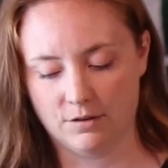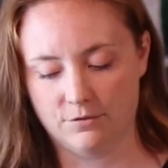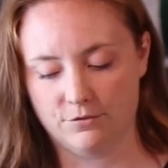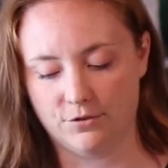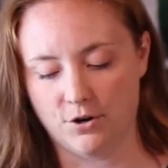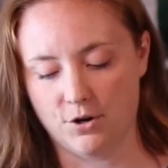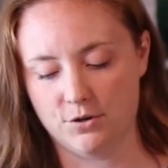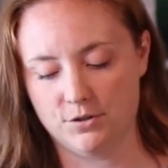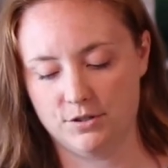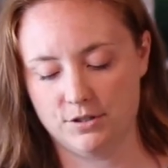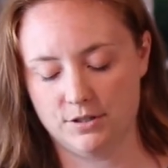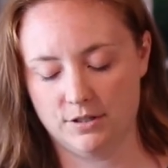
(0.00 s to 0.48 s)

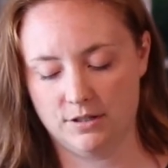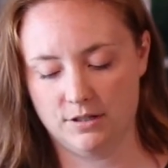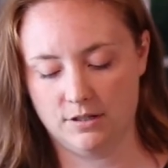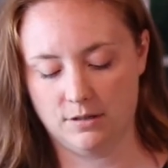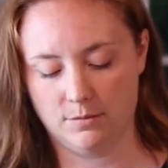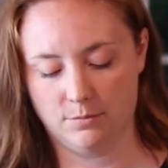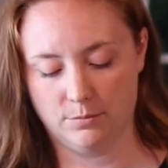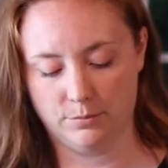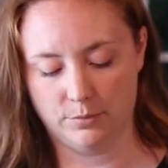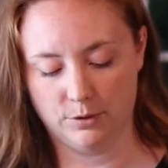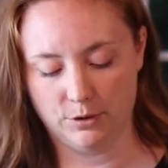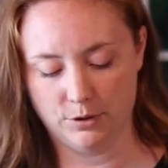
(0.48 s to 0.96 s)
Frozen
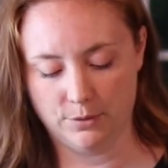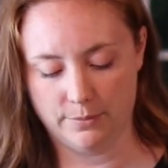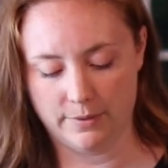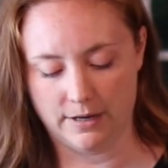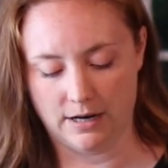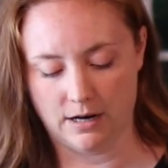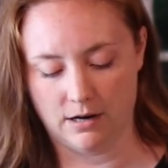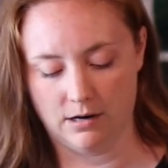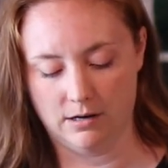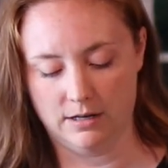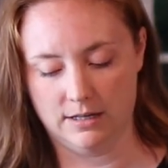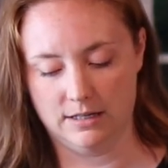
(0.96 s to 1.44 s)

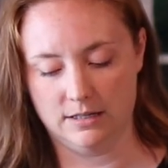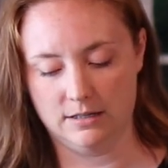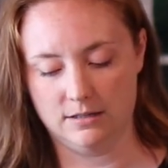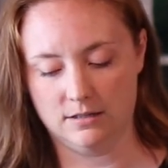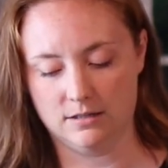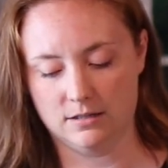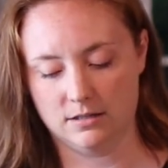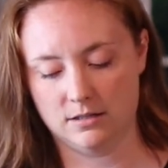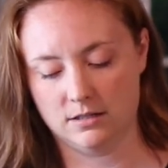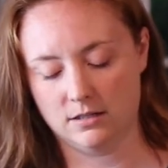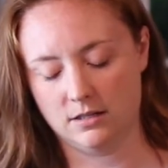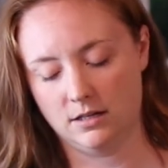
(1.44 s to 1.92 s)

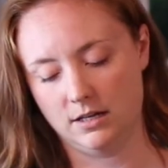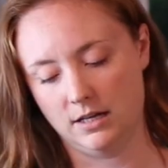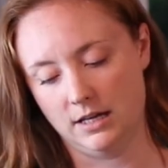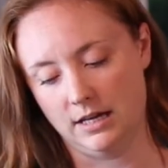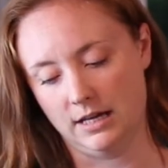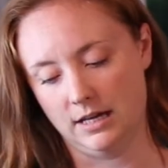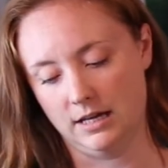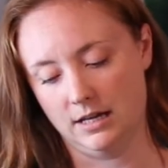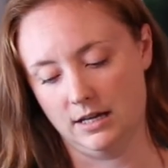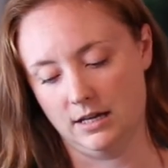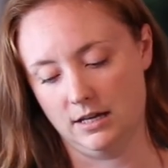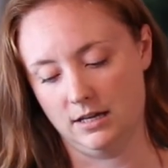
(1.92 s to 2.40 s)
blueberries
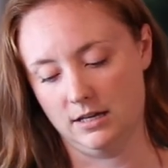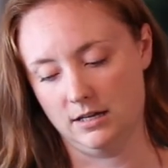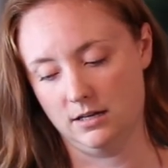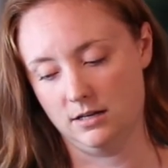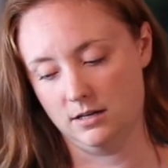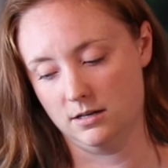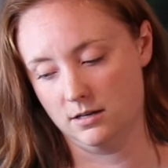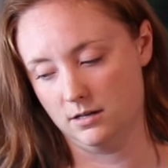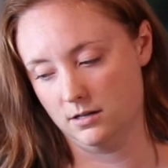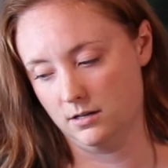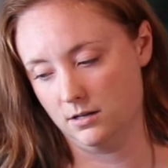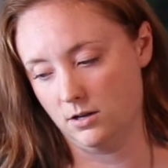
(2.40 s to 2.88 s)

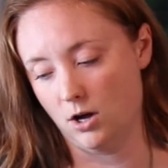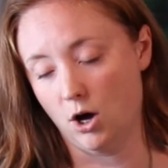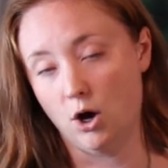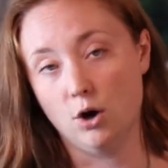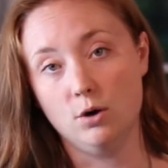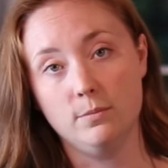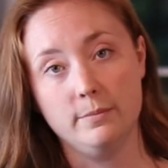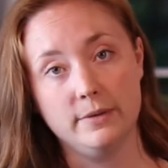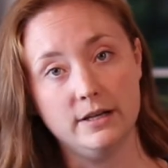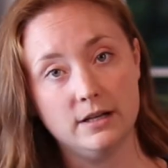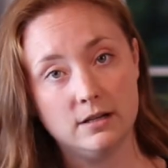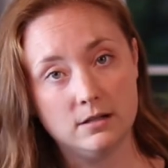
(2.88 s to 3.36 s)
in
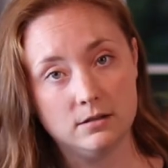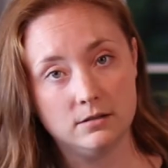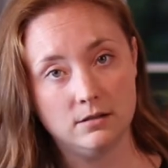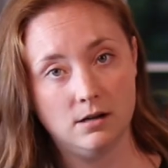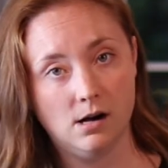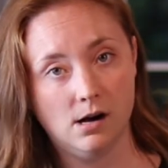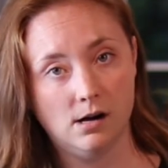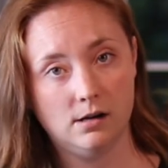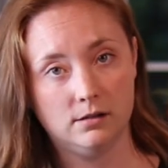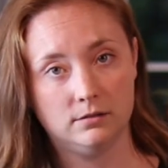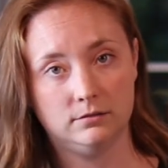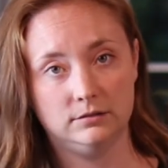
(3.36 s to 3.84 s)
oatmeal
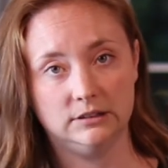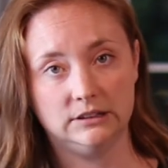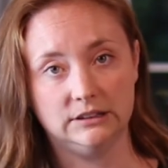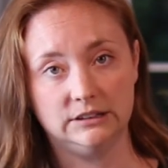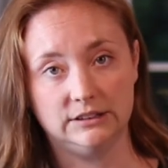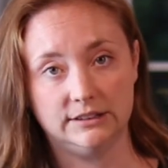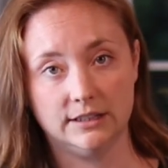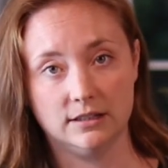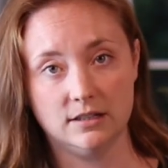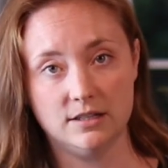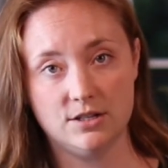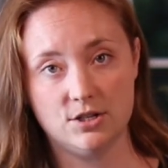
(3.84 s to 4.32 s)

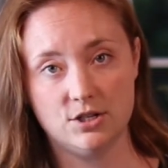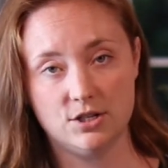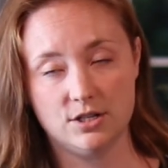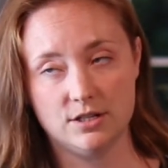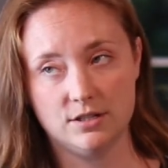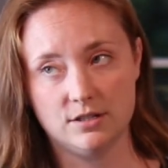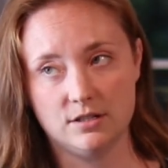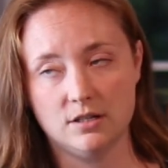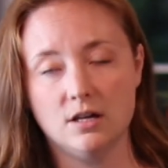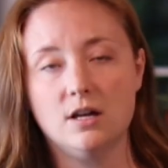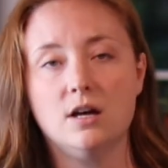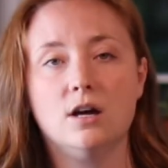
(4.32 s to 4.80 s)
is
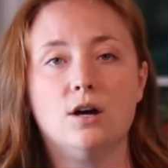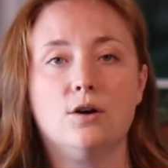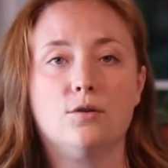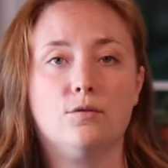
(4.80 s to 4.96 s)
delicious.